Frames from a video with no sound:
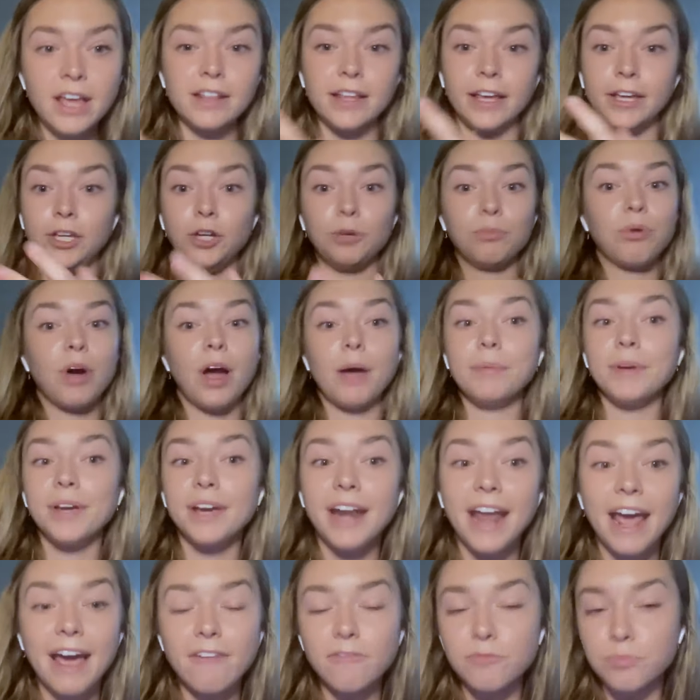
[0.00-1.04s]
Like, you're probably
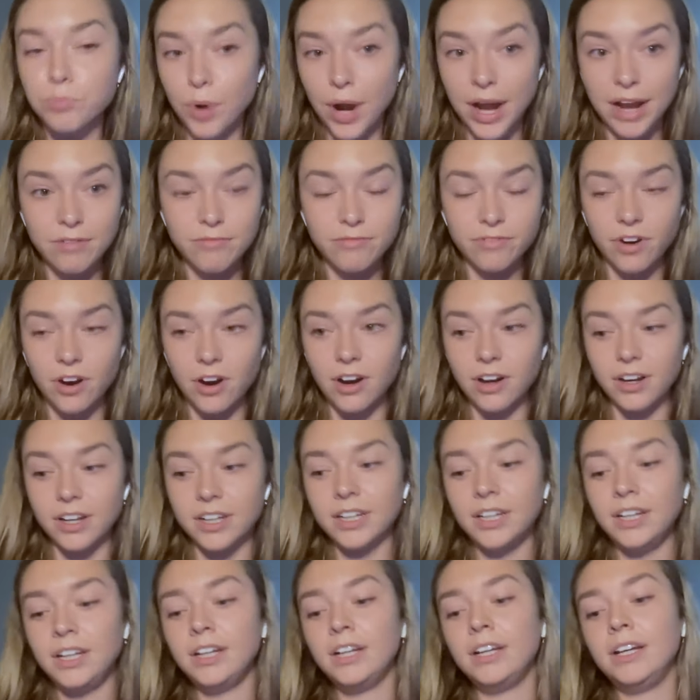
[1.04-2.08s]
going to have brain fog.
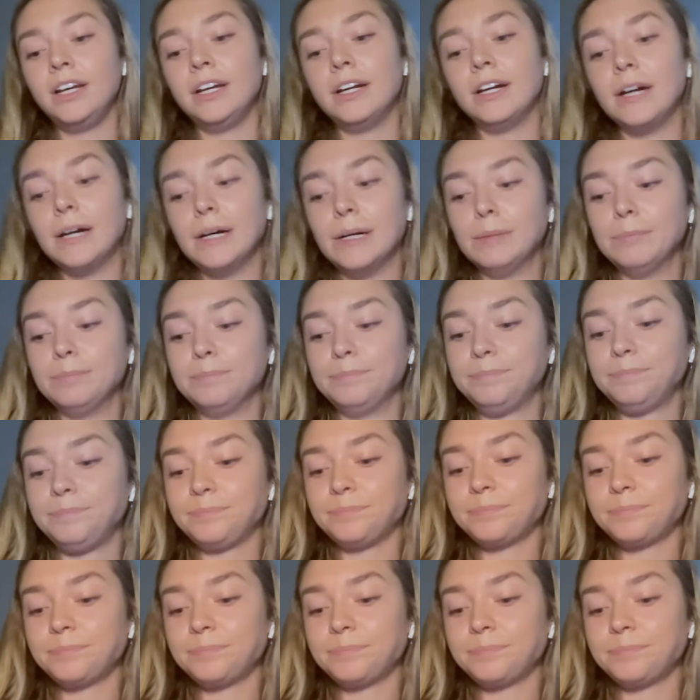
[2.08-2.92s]
Um,